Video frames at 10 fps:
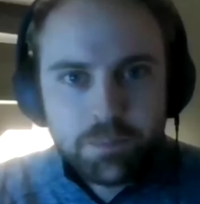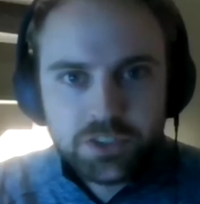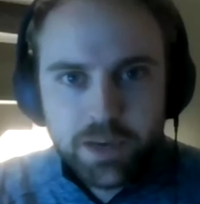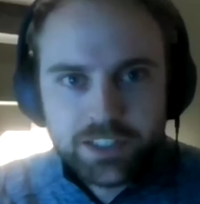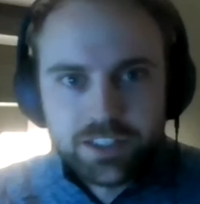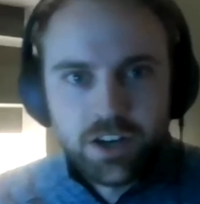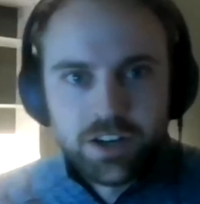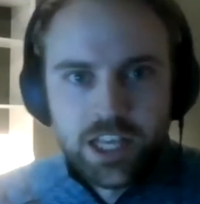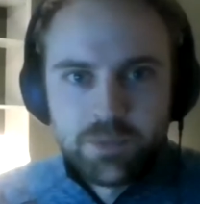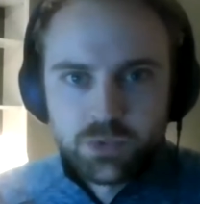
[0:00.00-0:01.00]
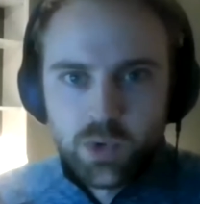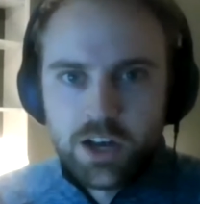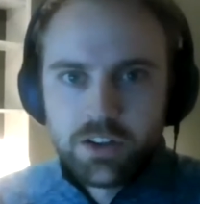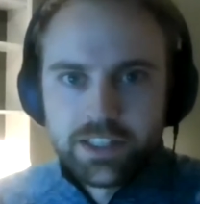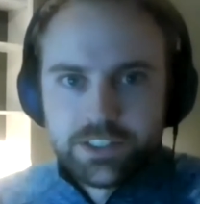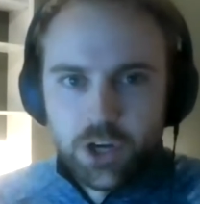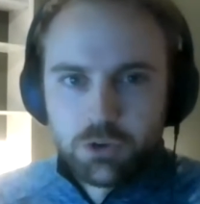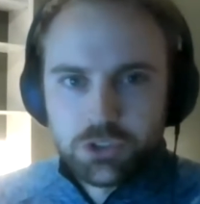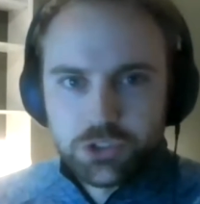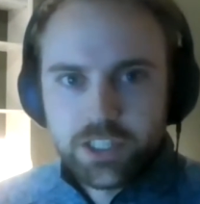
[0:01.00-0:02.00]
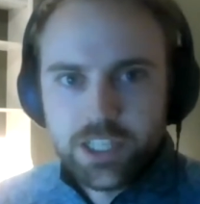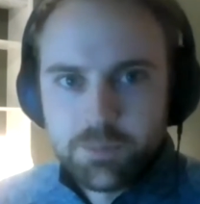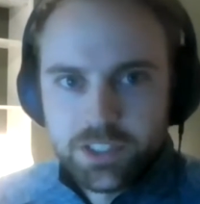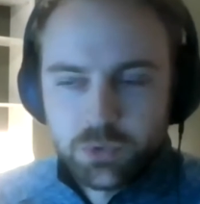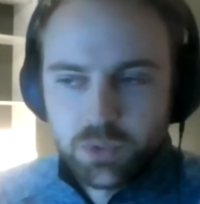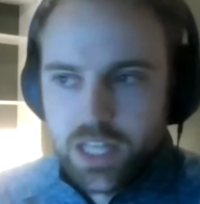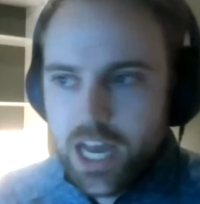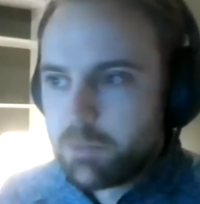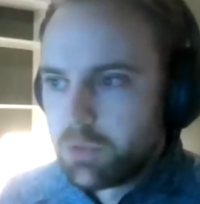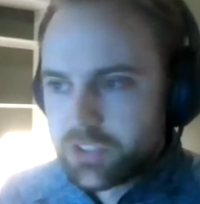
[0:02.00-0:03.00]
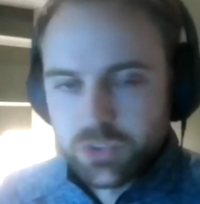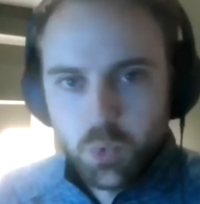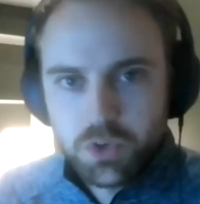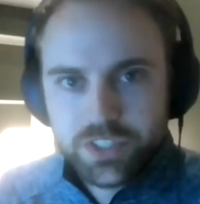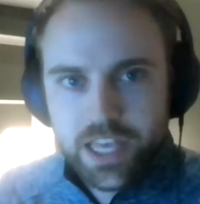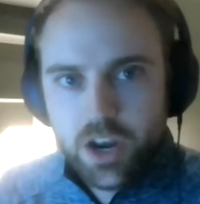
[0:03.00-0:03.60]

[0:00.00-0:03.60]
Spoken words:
perspective on him as well and don't treat him as a reliable source at